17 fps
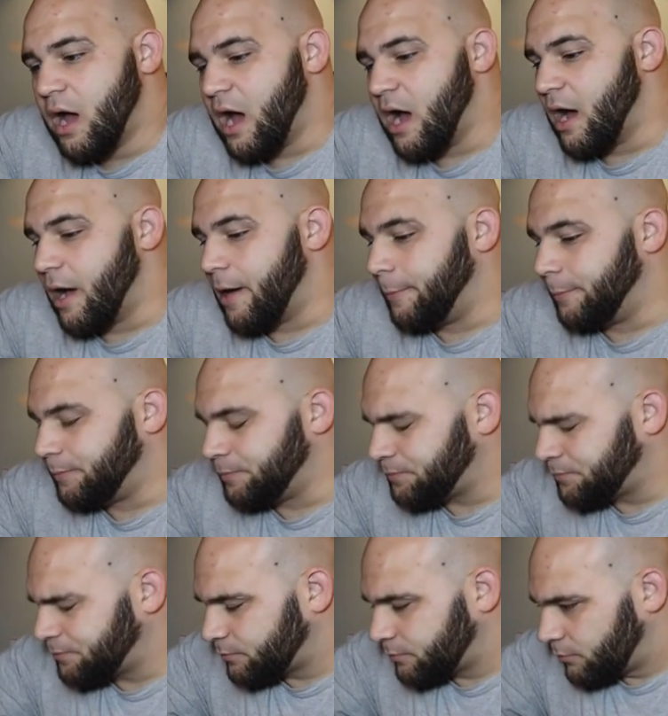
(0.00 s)
Um,
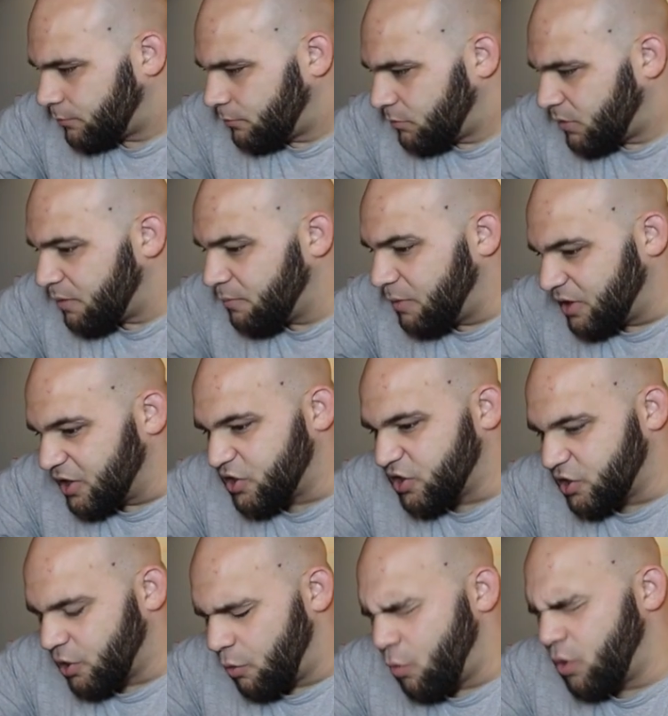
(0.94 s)
but
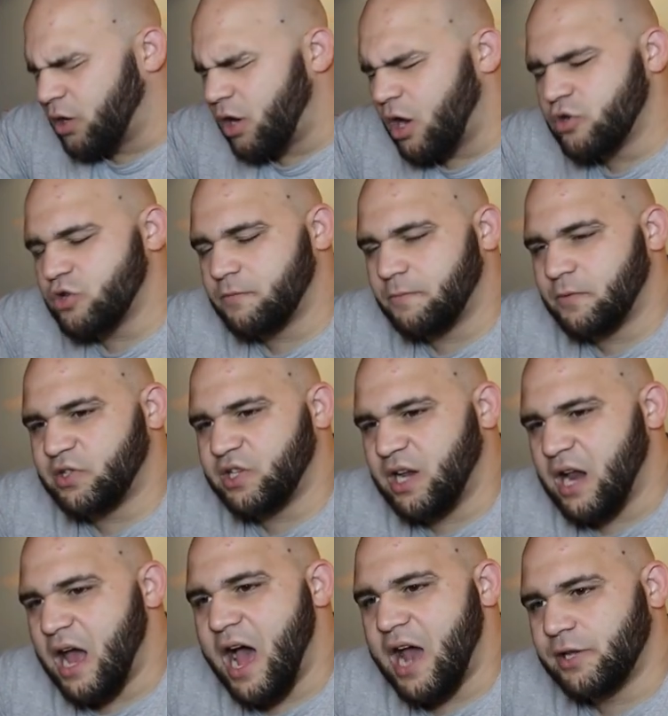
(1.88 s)
this is a
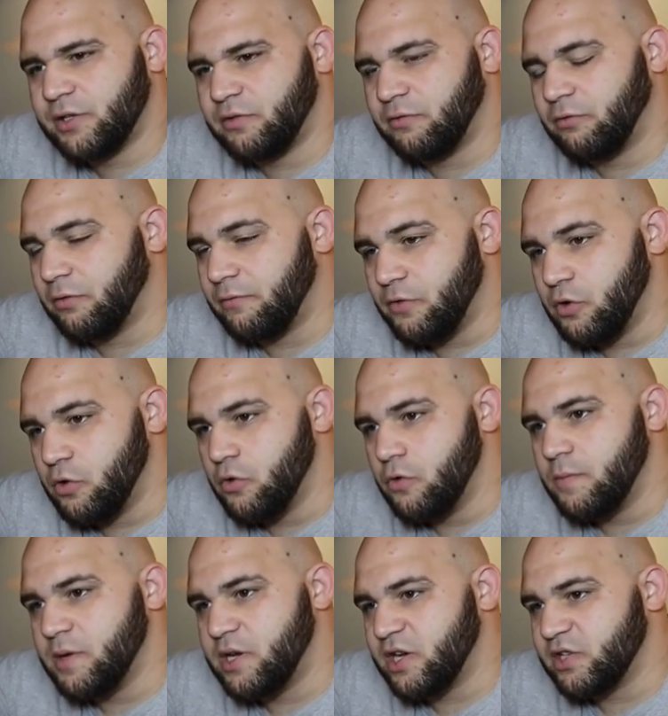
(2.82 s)
100% honest
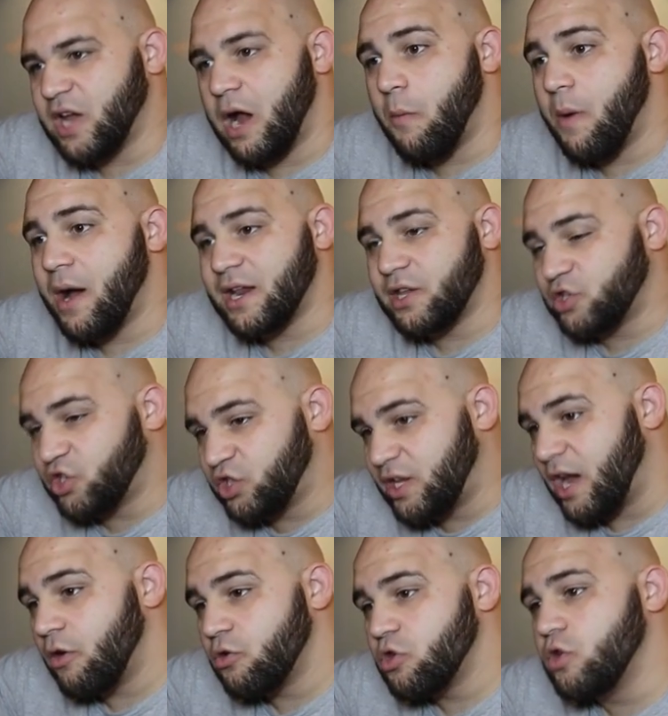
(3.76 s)
review because I want to
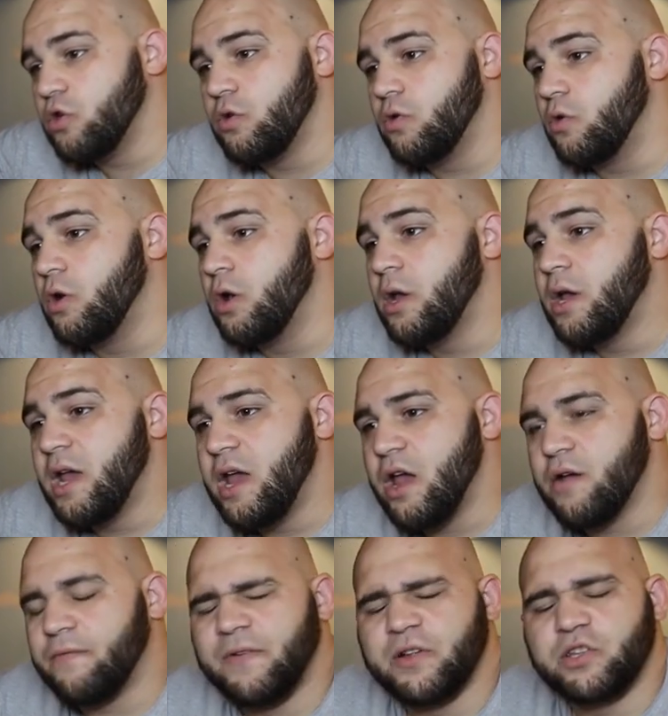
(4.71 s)
tell you
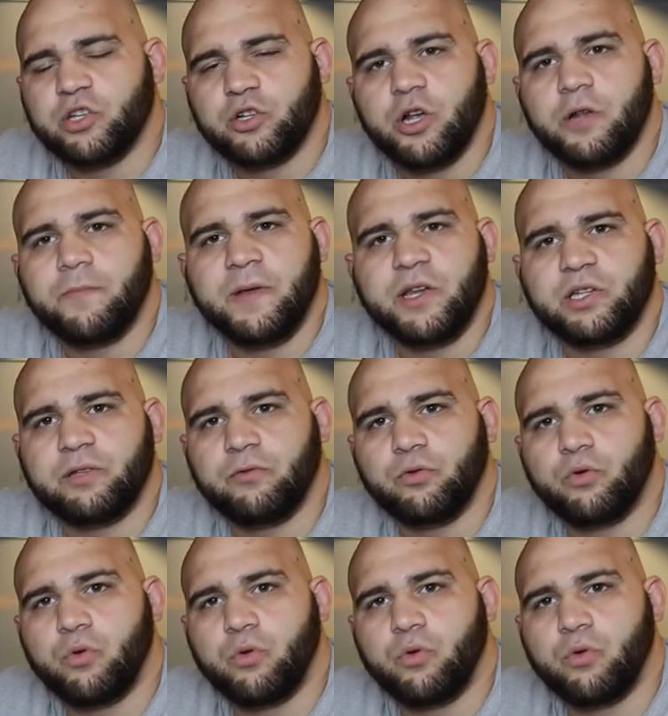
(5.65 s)
if it's a good piece of